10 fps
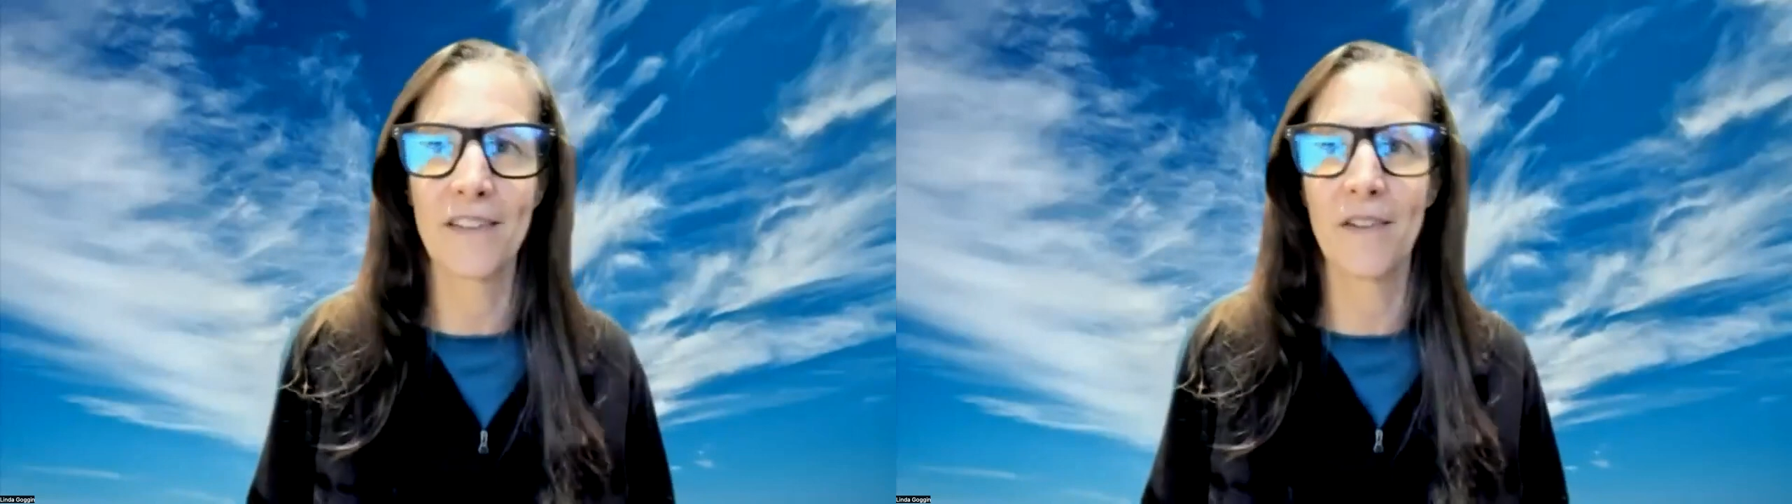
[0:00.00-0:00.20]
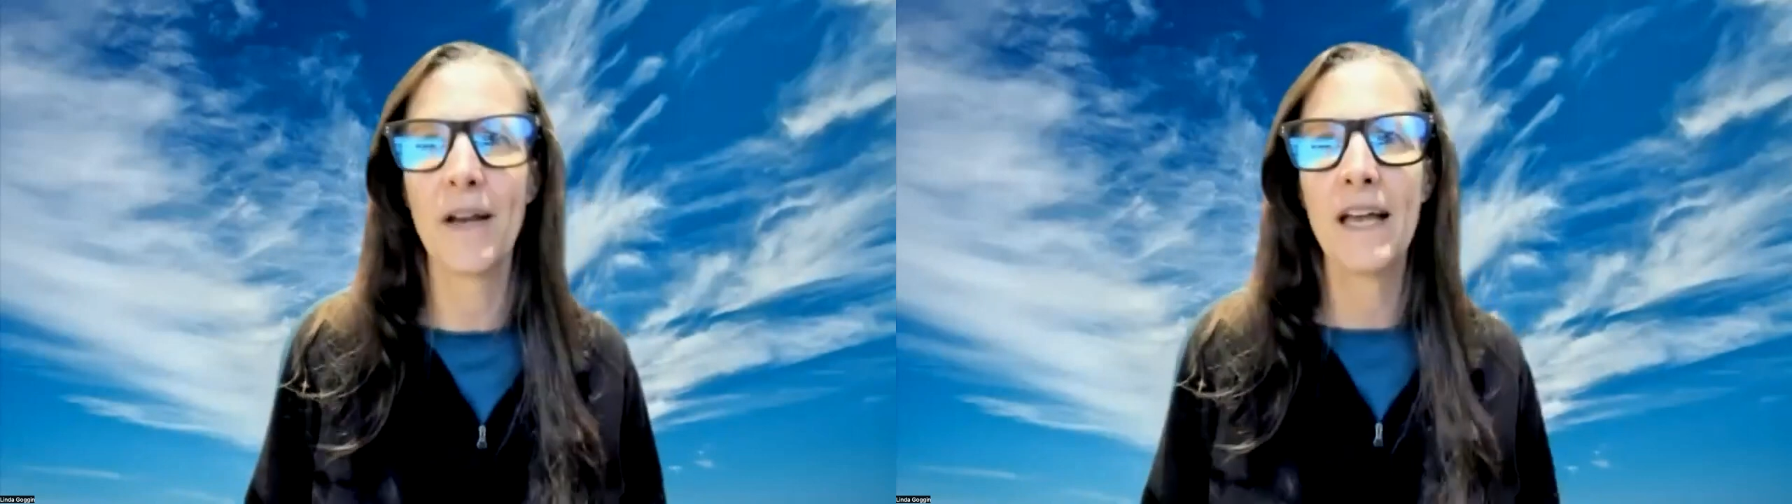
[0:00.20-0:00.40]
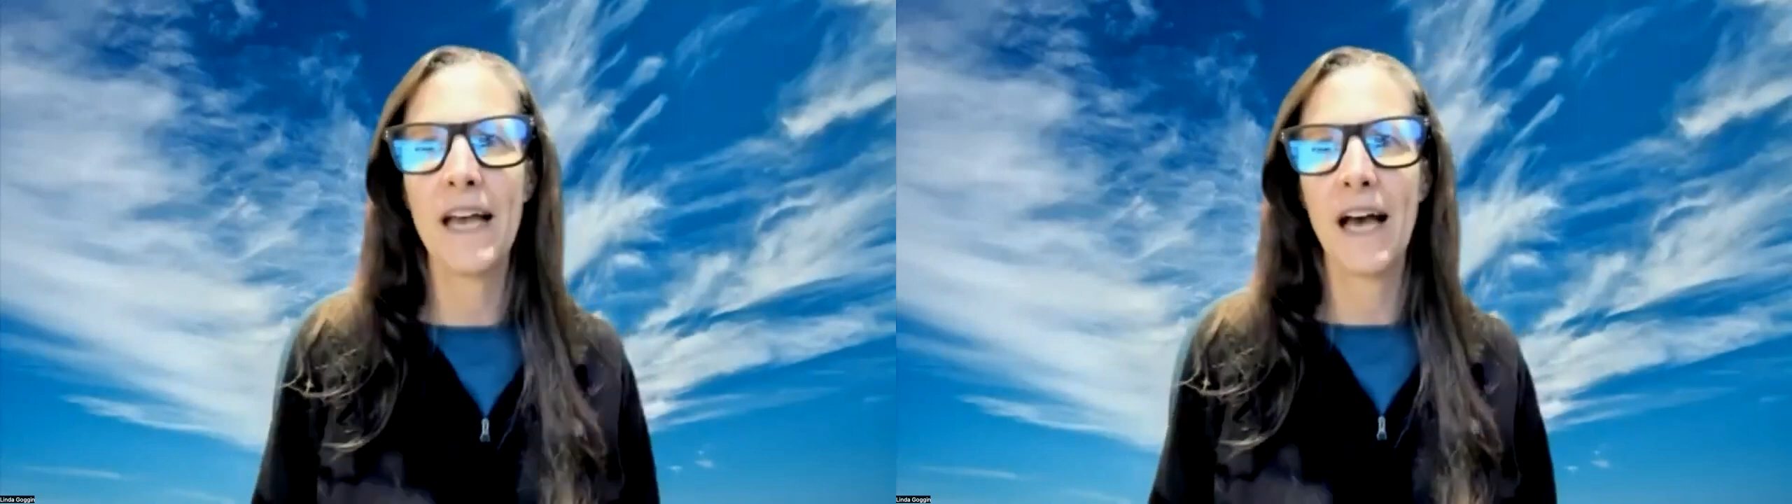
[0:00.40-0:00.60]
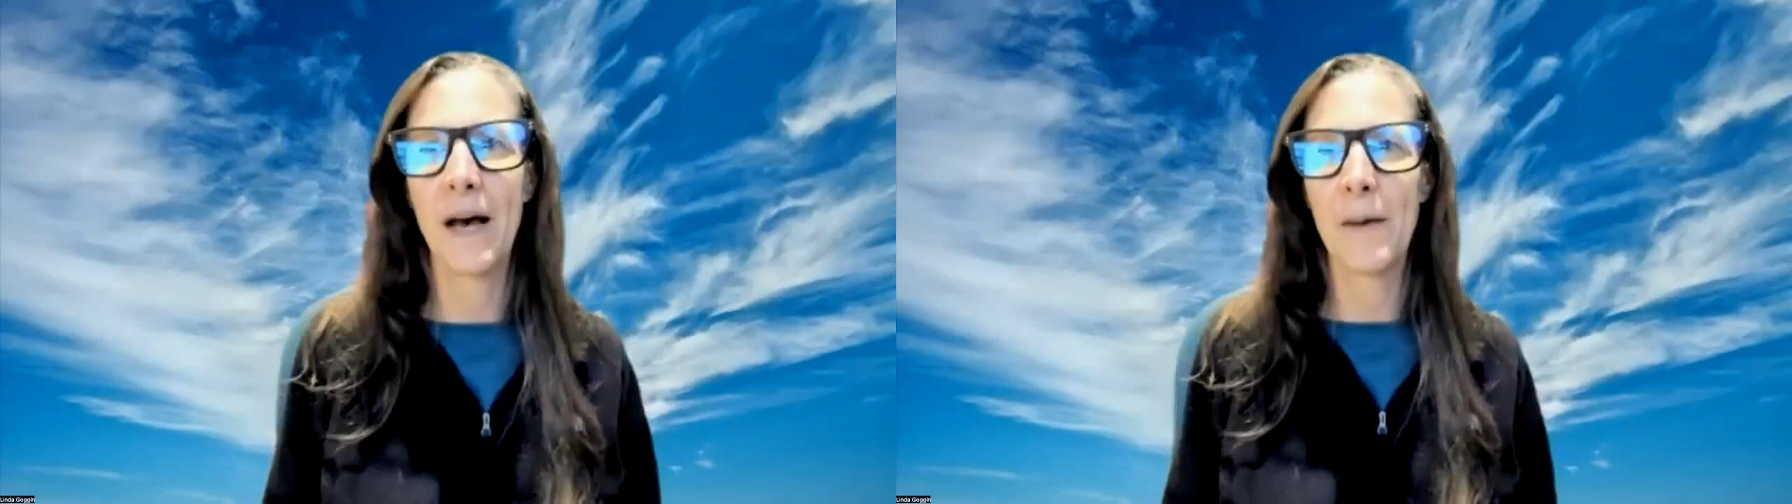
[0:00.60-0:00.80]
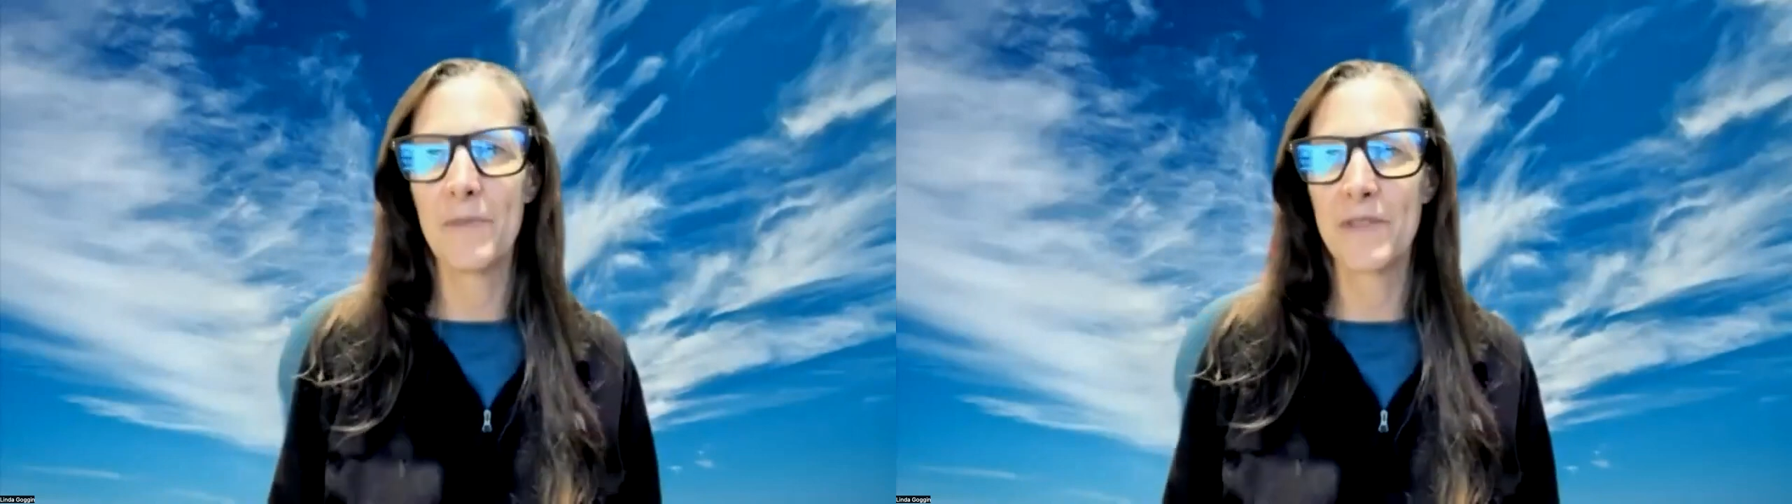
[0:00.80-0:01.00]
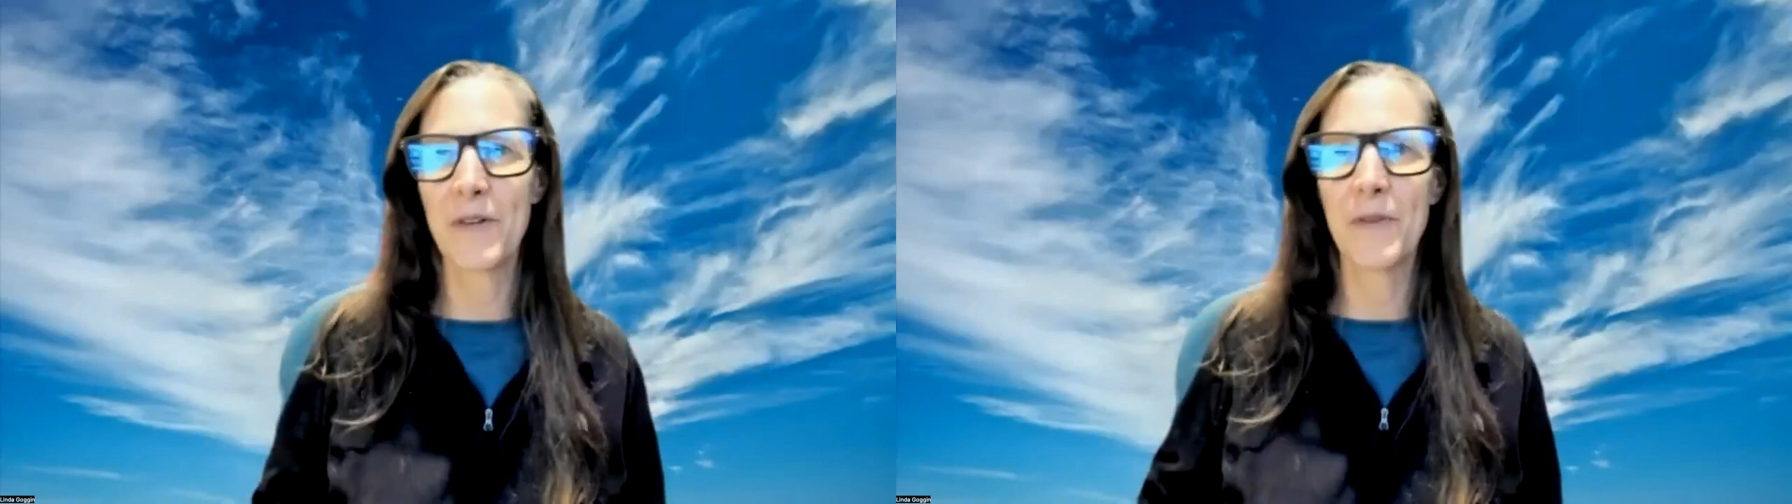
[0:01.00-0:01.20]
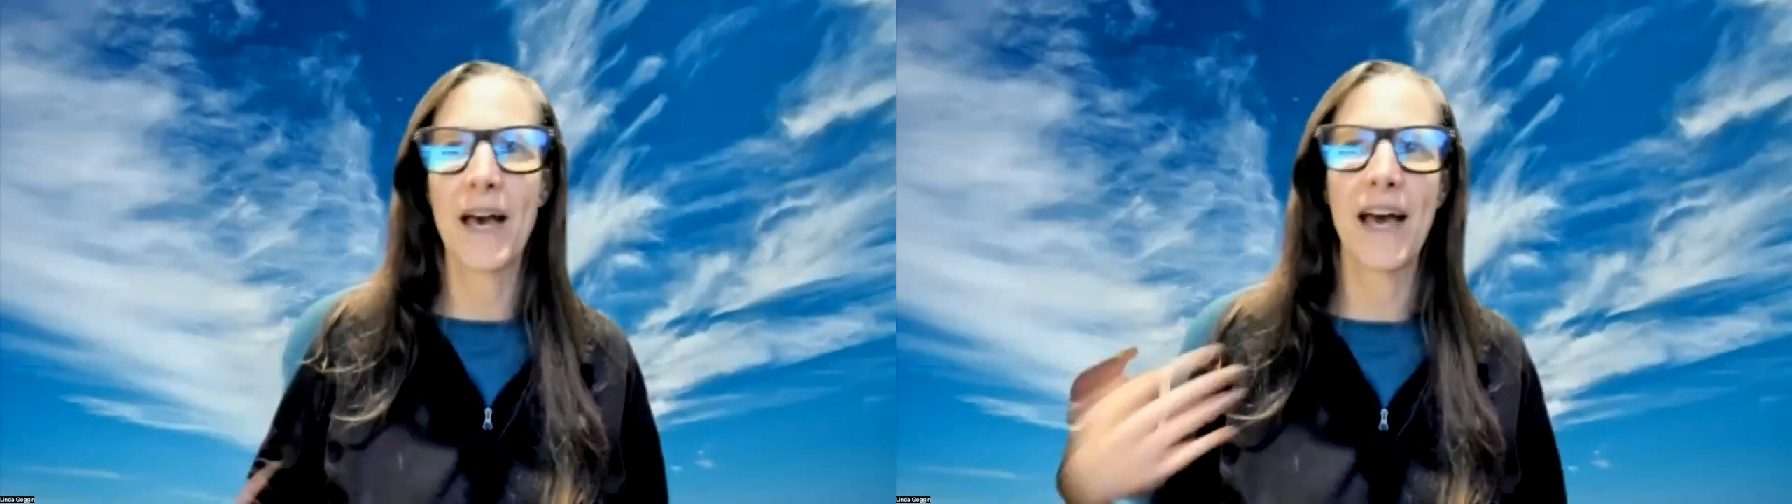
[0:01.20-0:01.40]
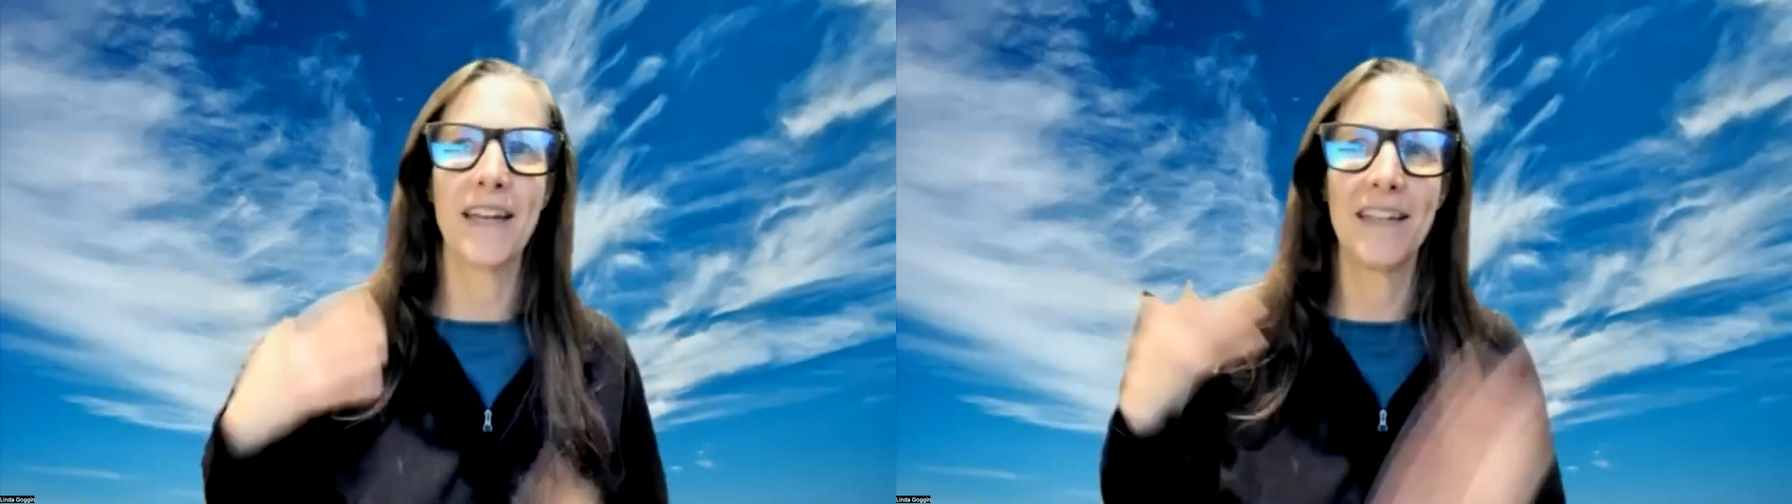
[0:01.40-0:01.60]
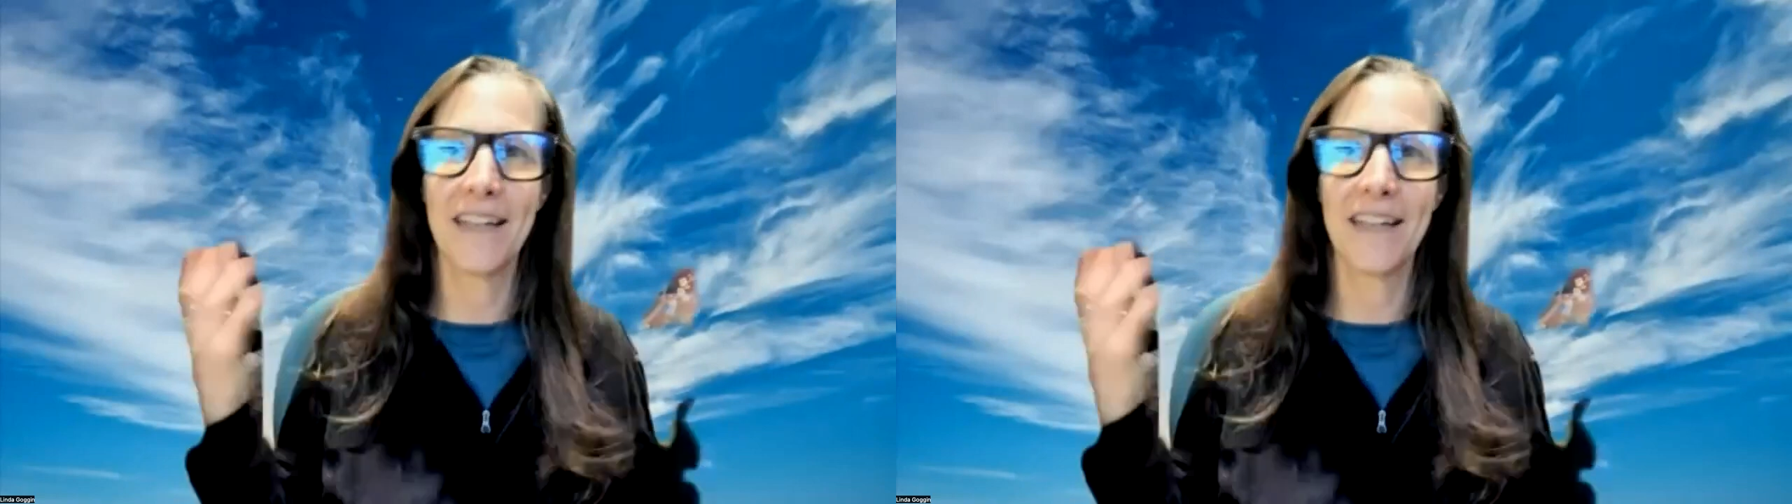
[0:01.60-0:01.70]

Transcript: So, so that